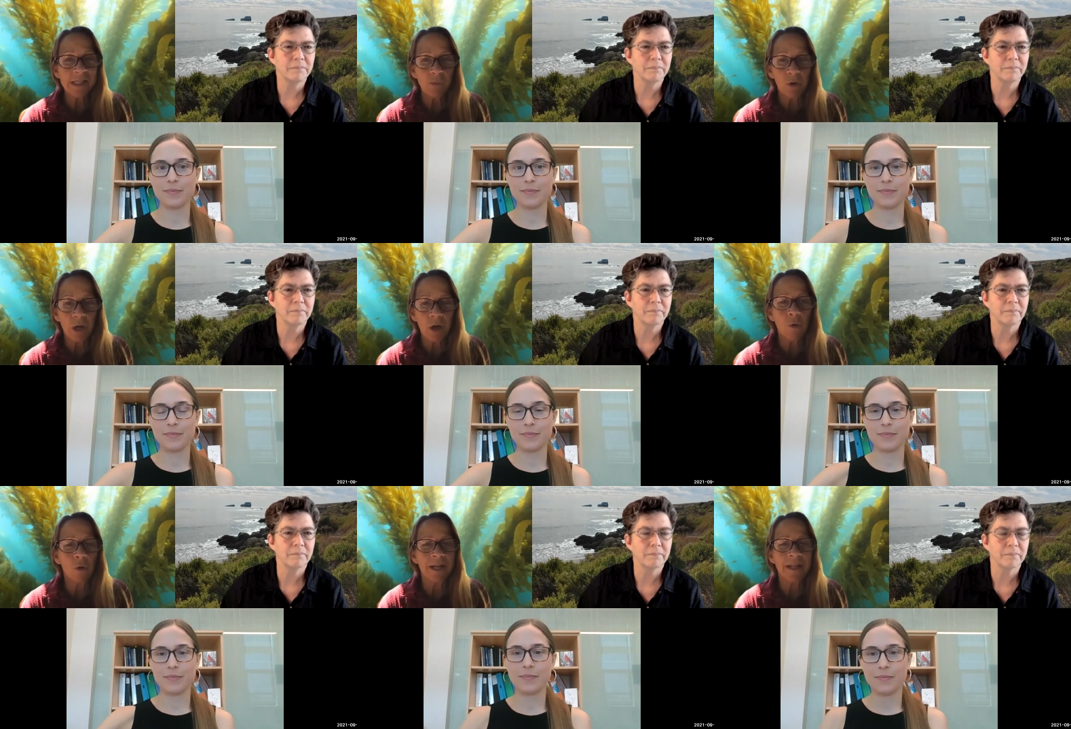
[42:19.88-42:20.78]
Speaker 1: will
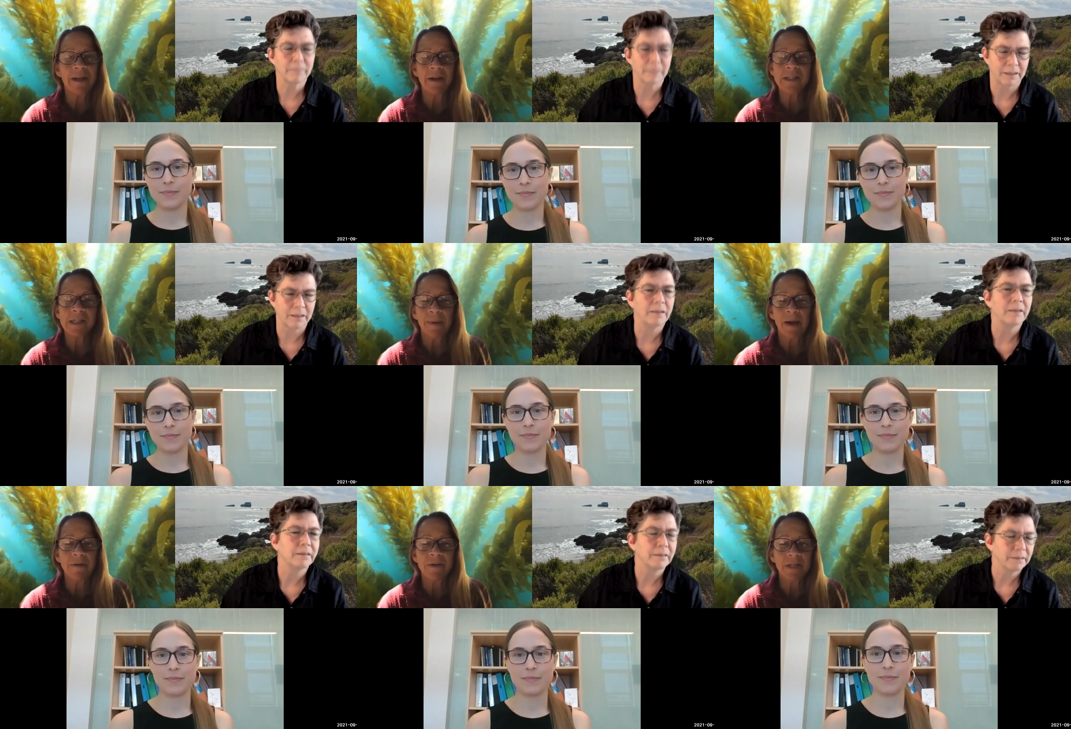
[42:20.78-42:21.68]
go or anything else
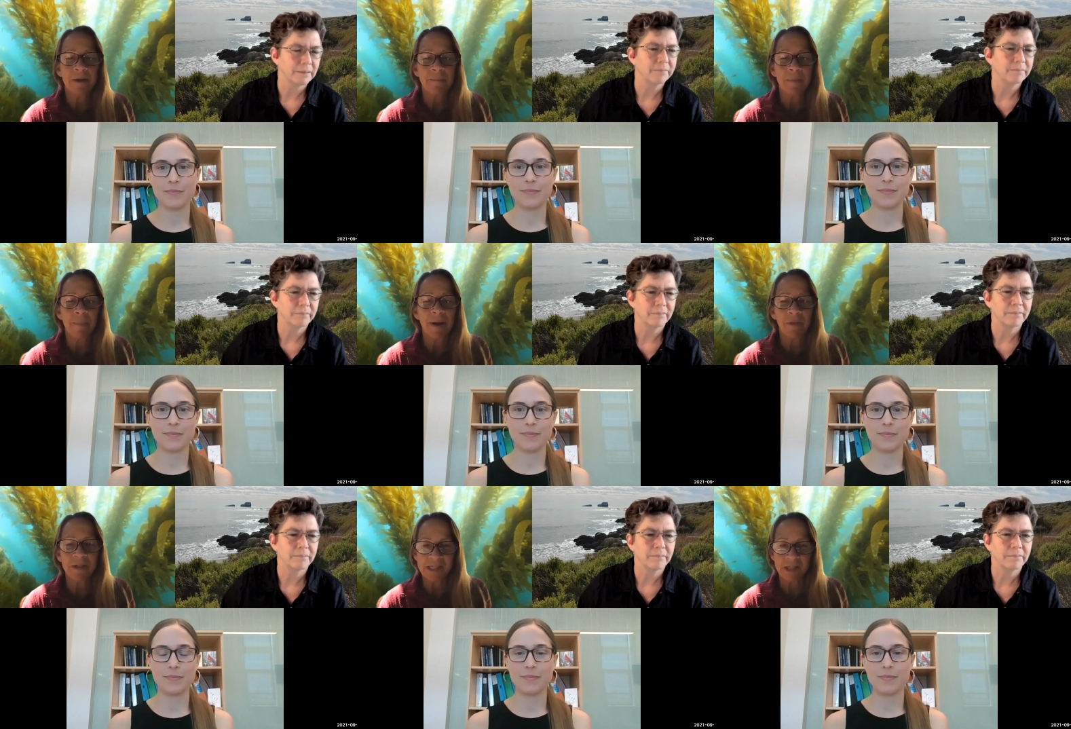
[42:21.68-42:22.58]
about, um,
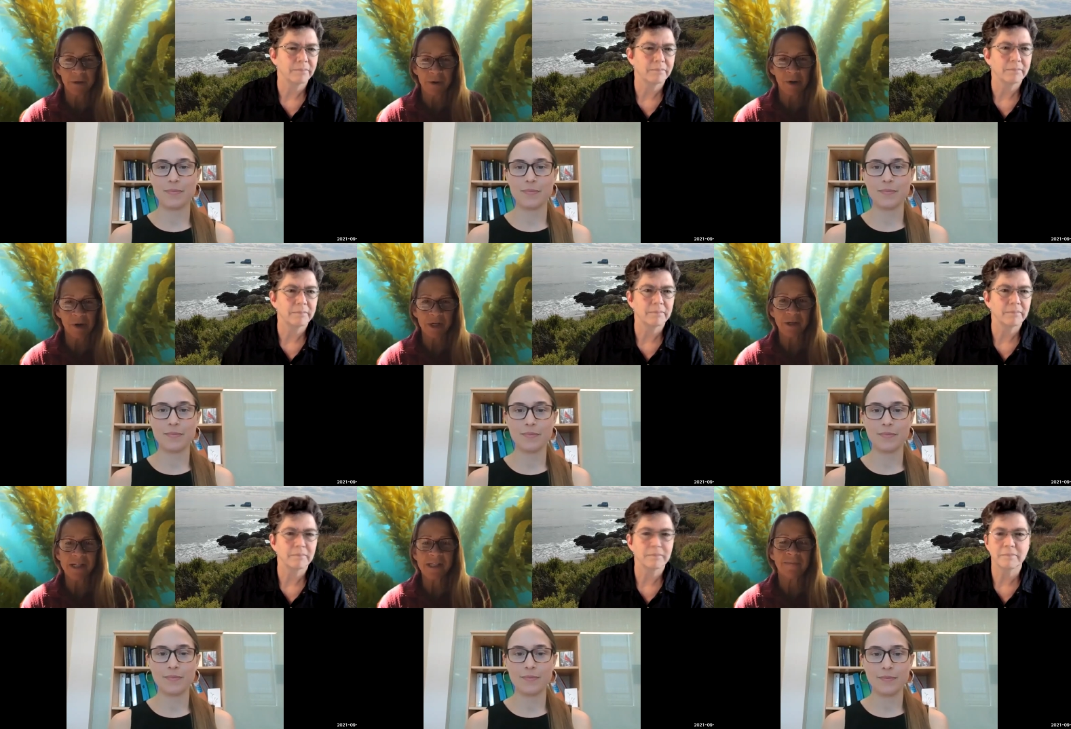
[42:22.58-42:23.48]
about the ser webinar
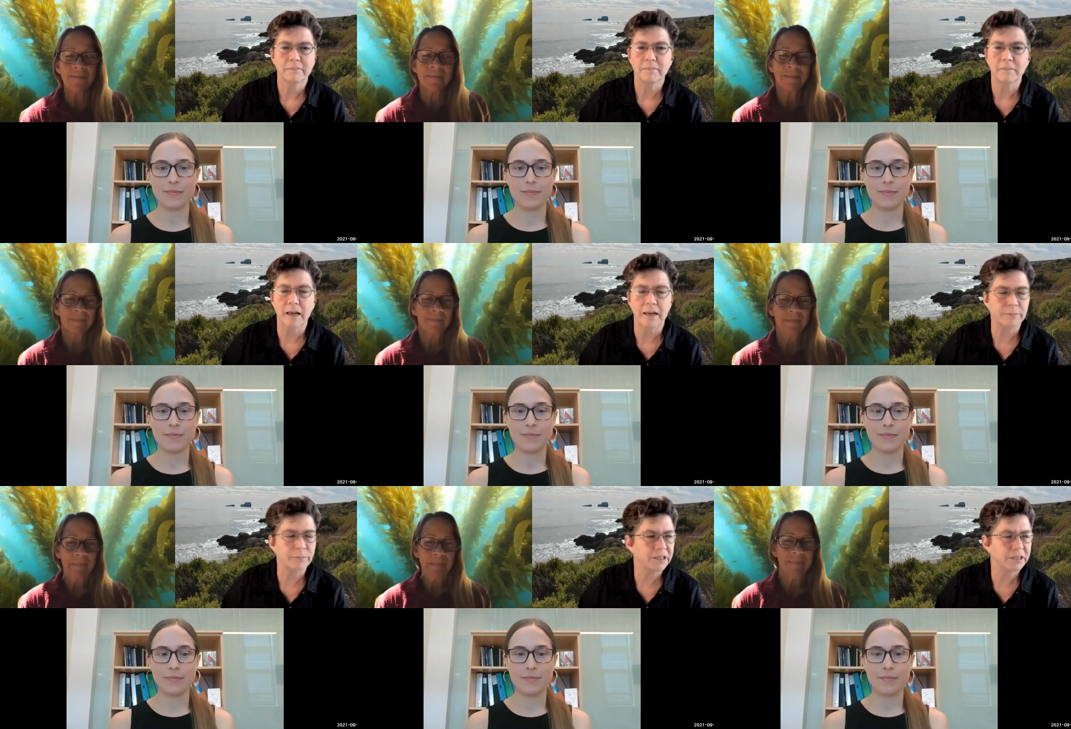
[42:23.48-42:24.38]
series?
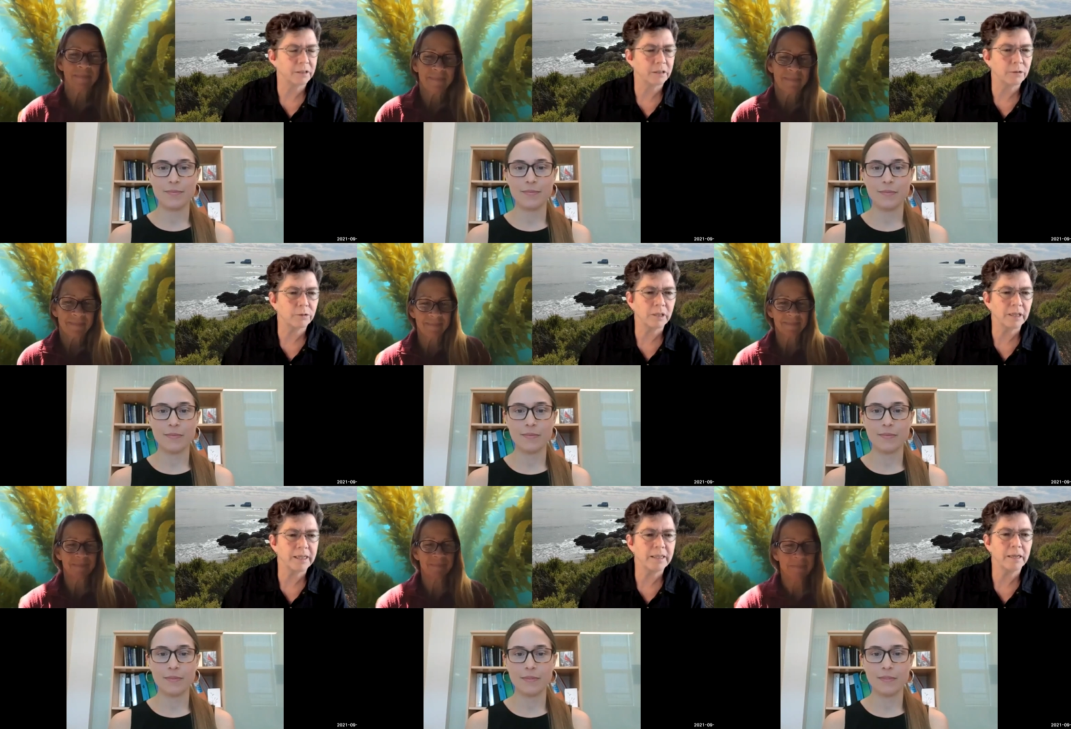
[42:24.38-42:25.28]

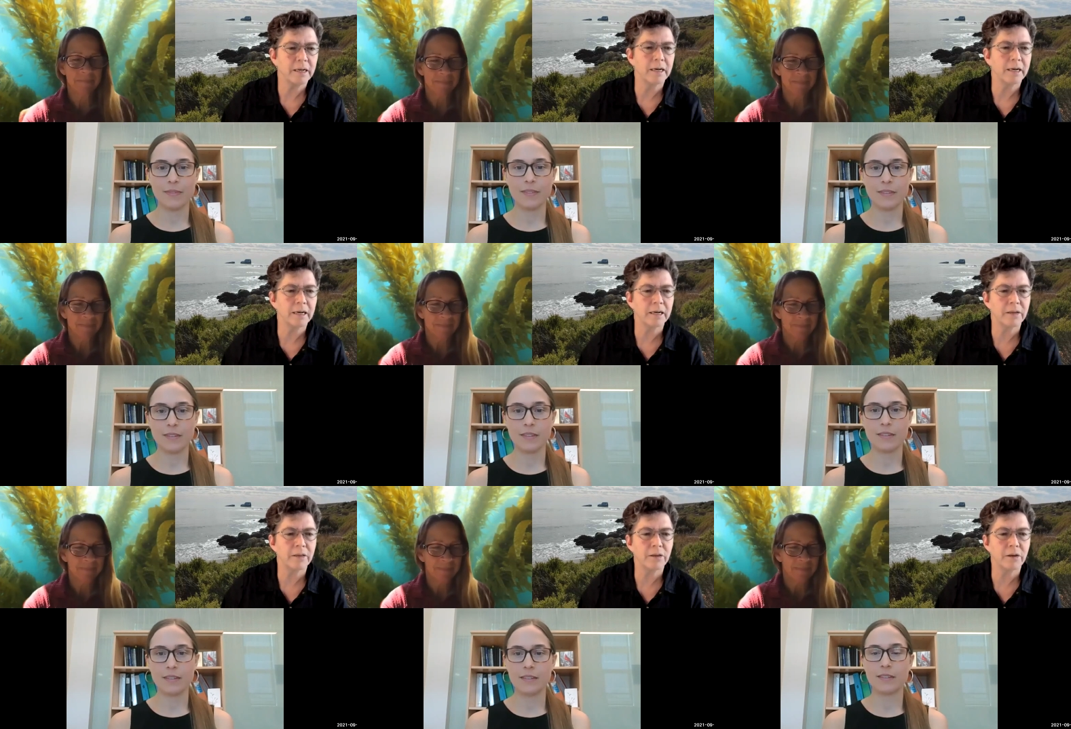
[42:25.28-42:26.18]
Absolutely.
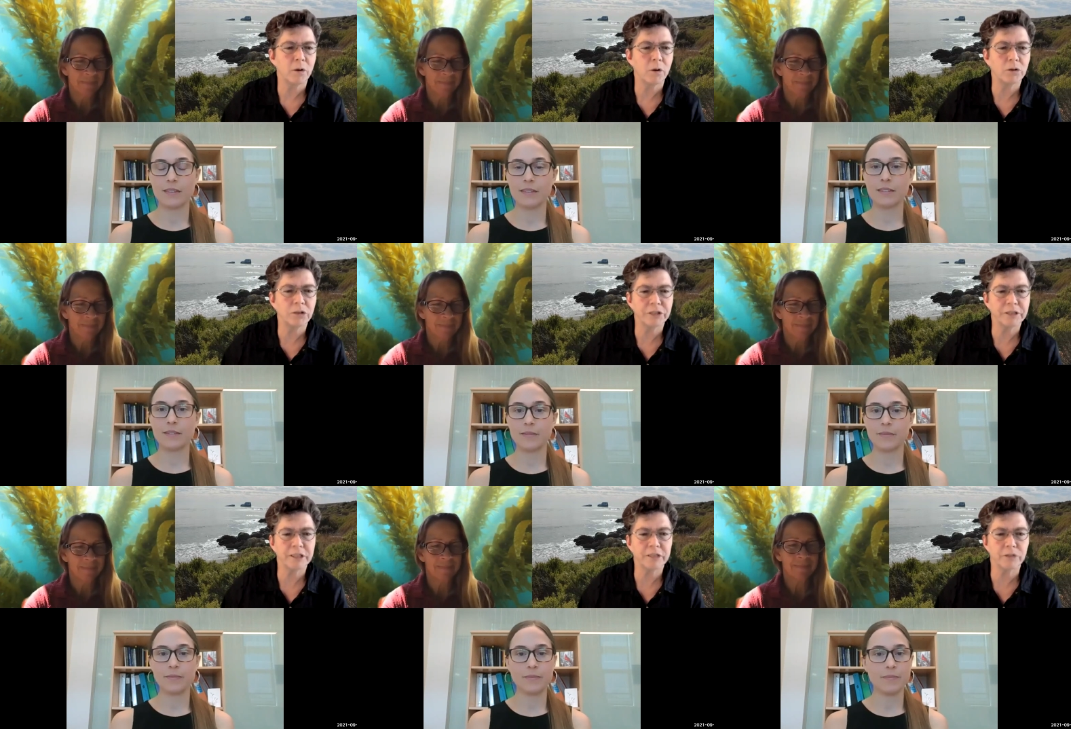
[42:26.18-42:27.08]
Speaker 2: Uh, the whole
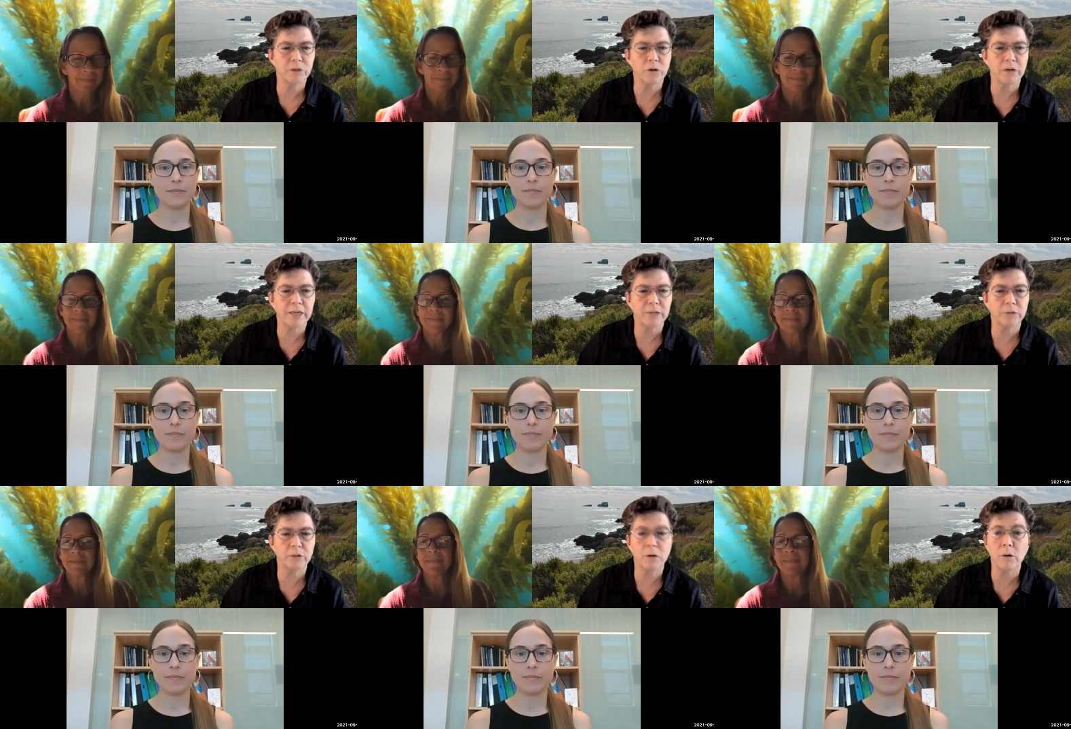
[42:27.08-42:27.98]
series of
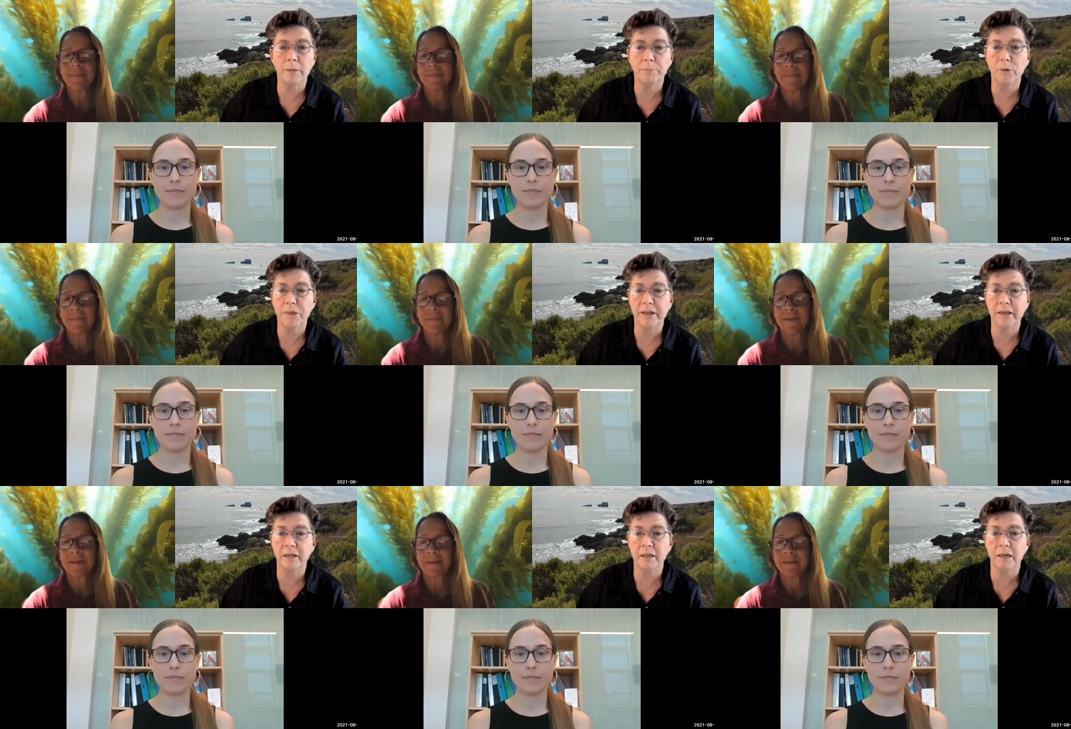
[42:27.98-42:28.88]
recordings will go up
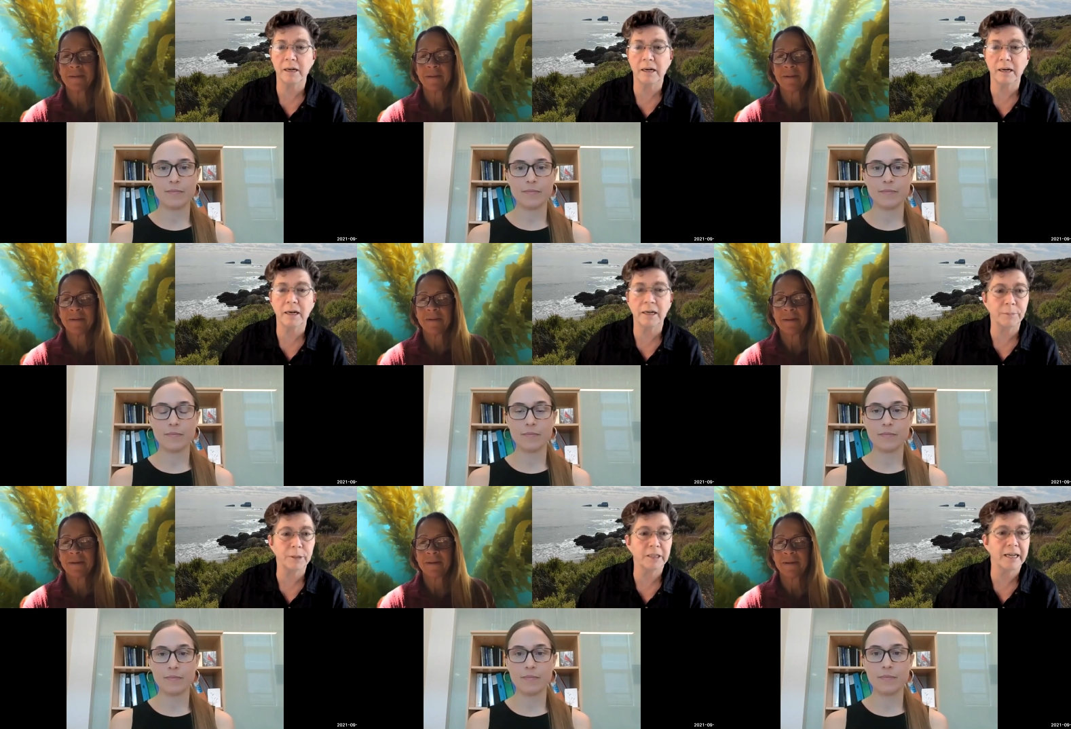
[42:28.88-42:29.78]
within uh,
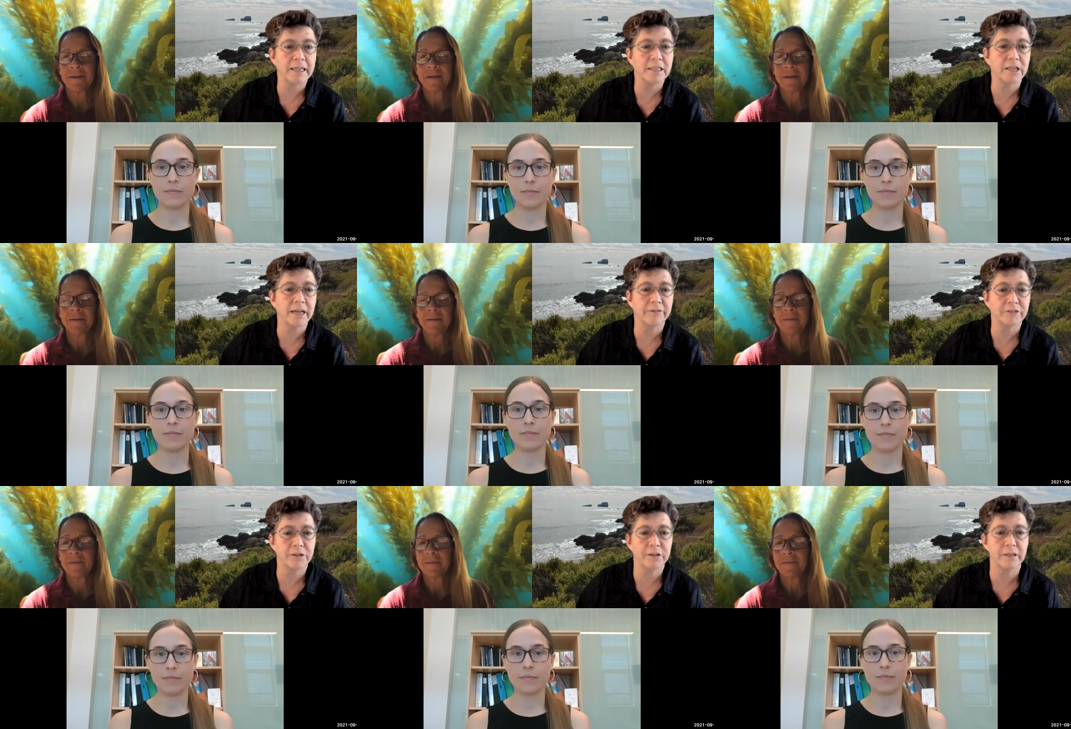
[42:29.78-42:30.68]
a couple of days
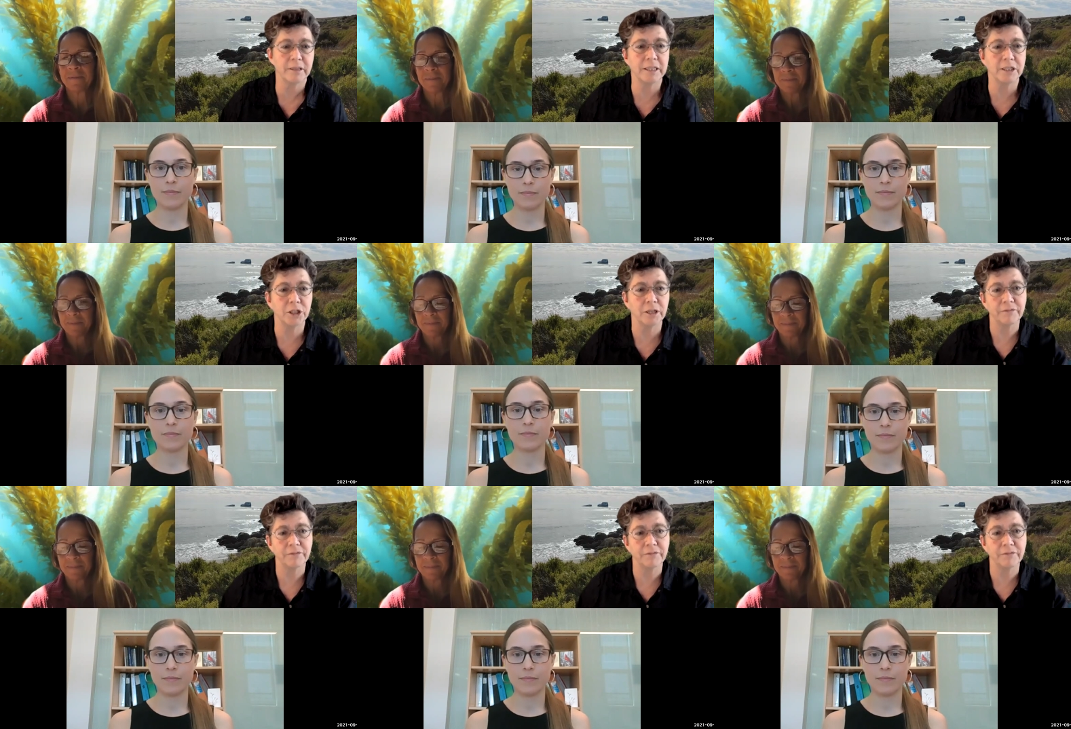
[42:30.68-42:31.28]
after the, each